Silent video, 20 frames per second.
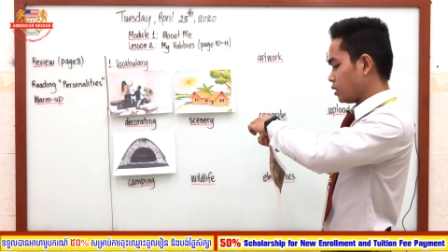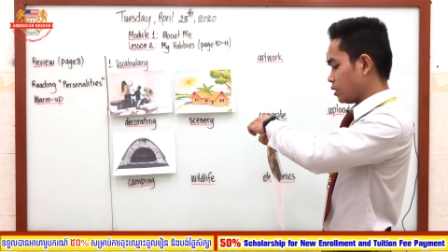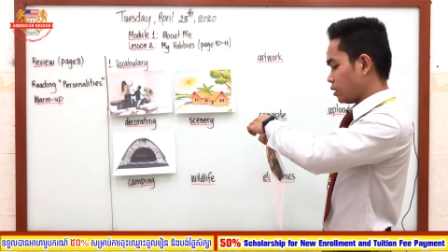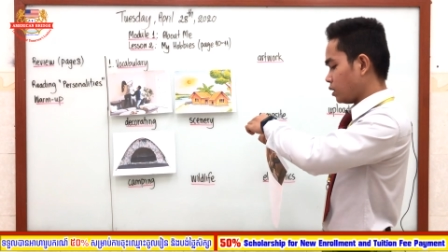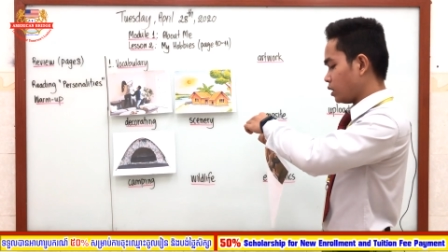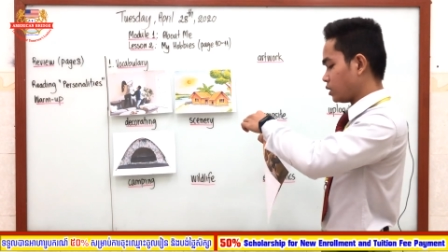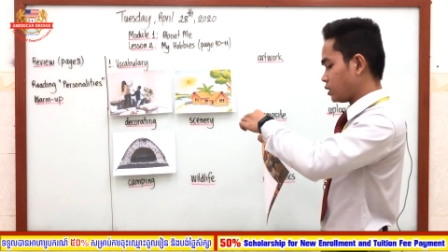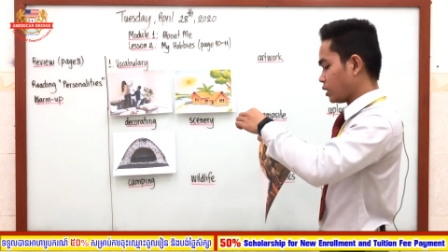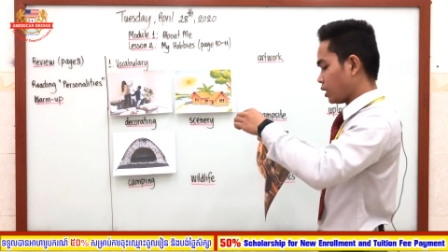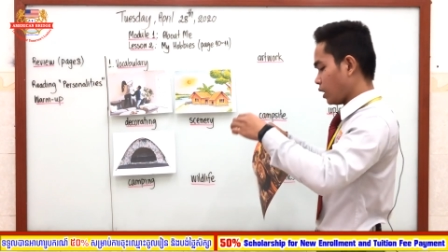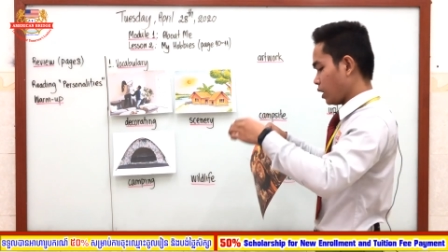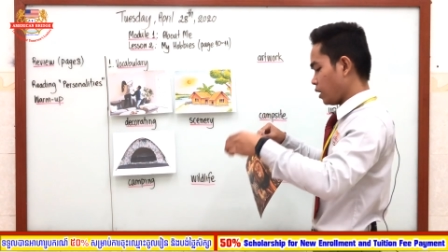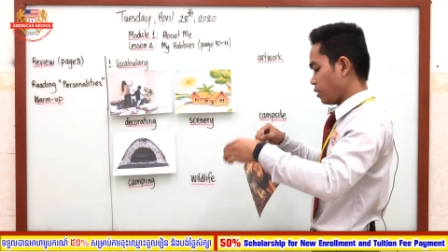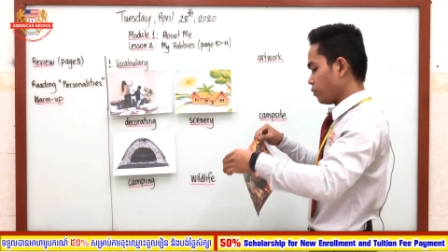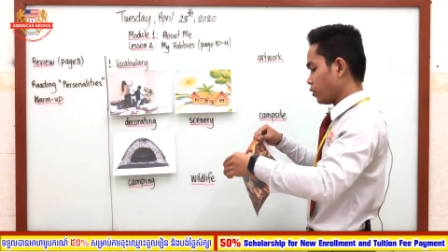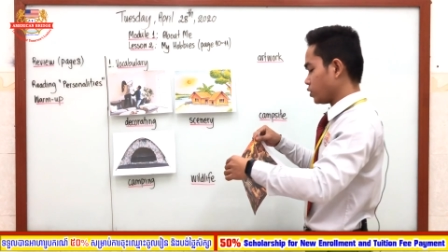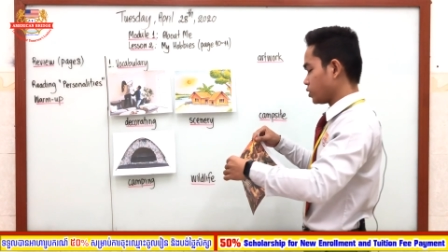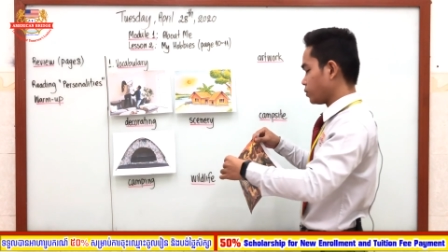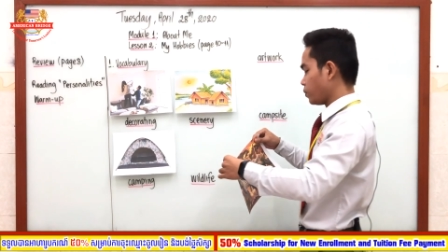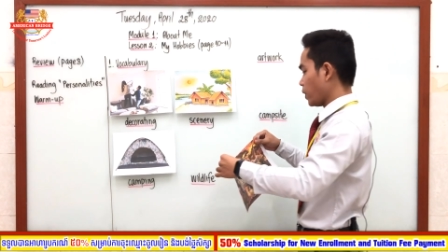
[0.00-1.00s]
the
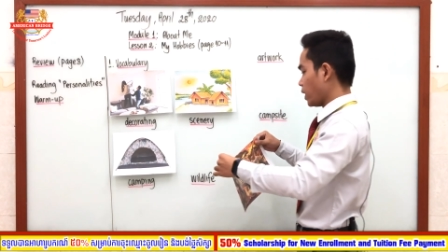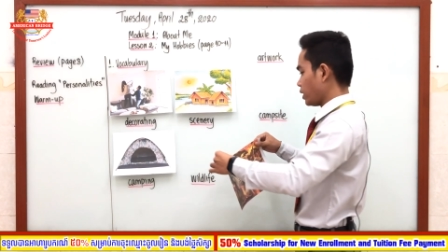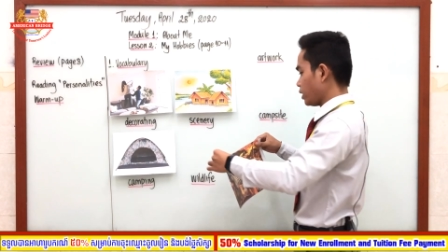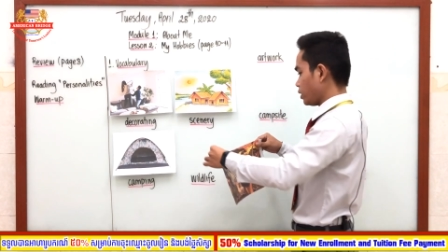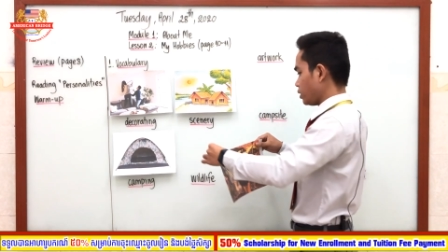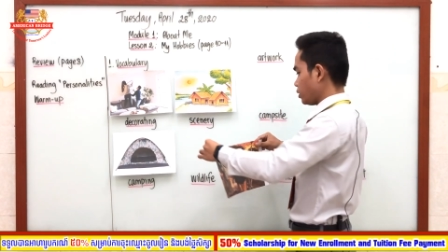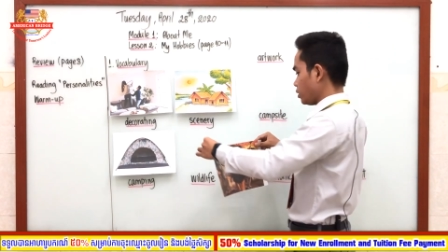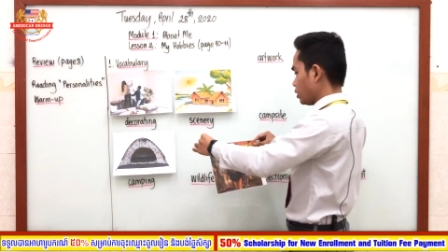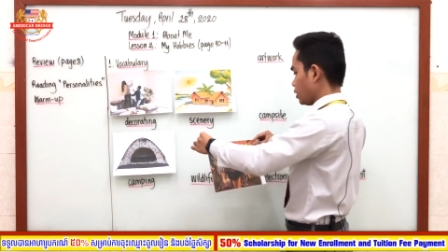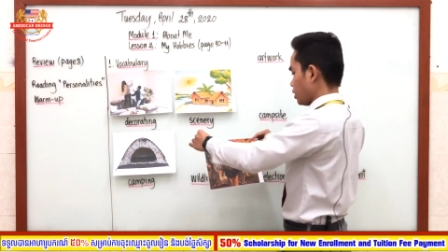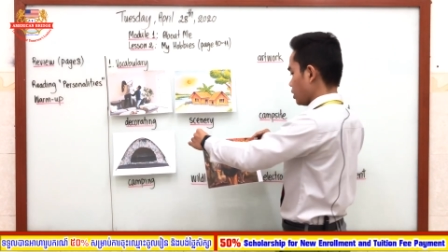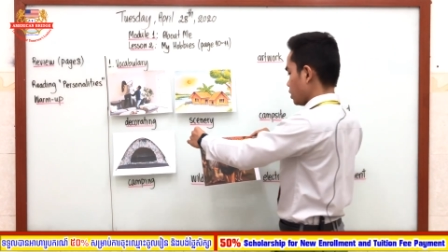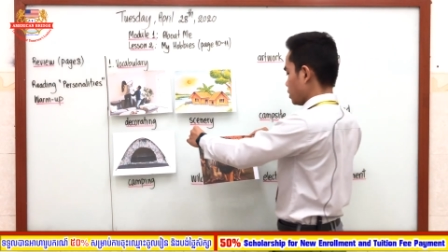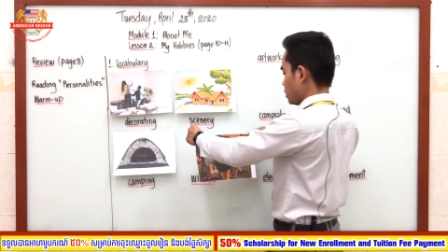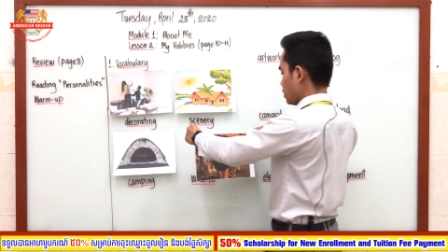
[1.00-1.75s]
time or spending the